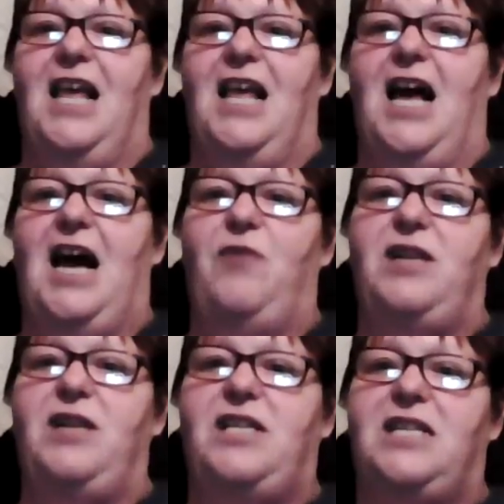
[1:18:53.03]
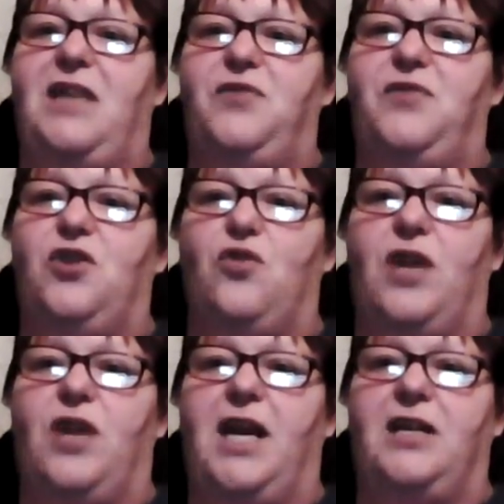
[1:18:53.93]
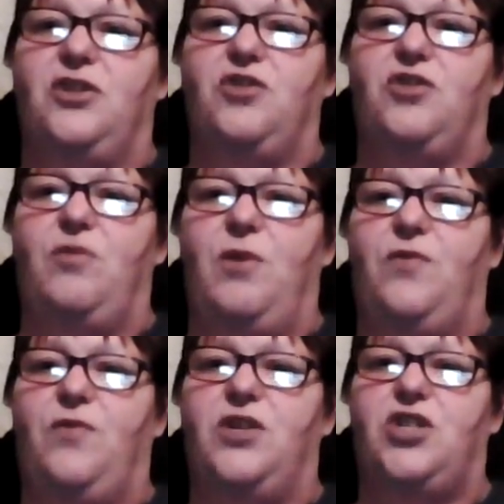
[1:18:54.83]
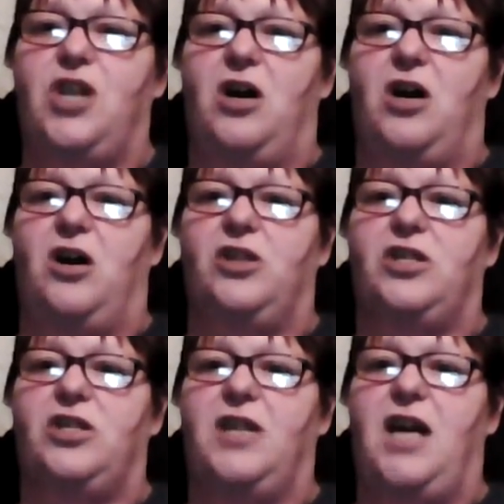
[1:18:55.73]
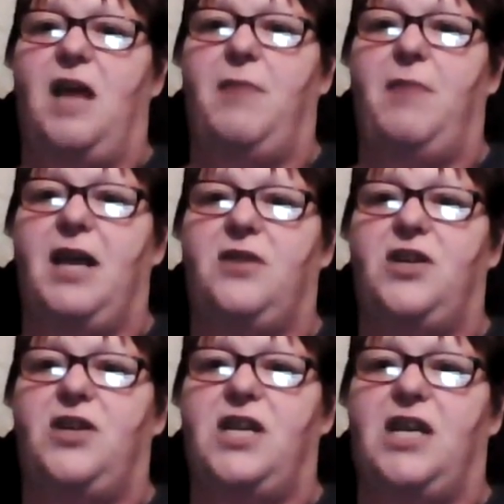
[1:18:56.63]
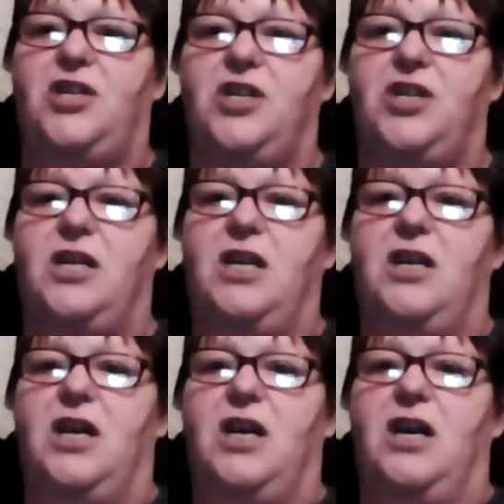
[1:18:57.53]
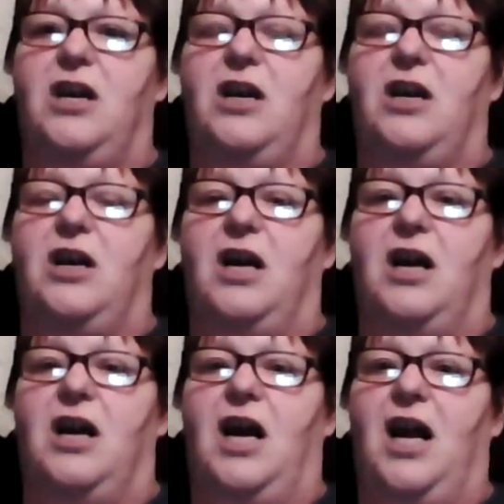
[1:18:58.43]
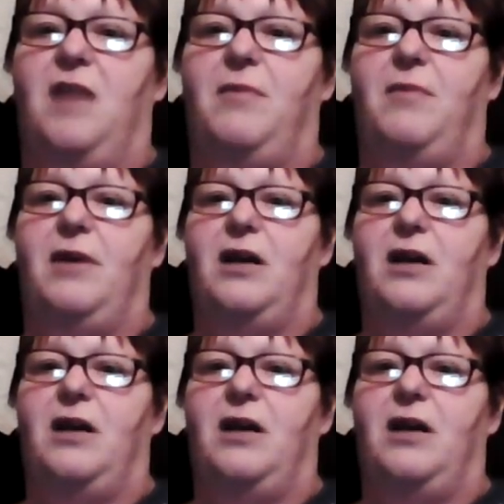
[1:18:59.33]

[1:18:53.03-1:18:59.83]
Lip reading: I rinse it after cooking to remove the starch. Then I make the dish. I'll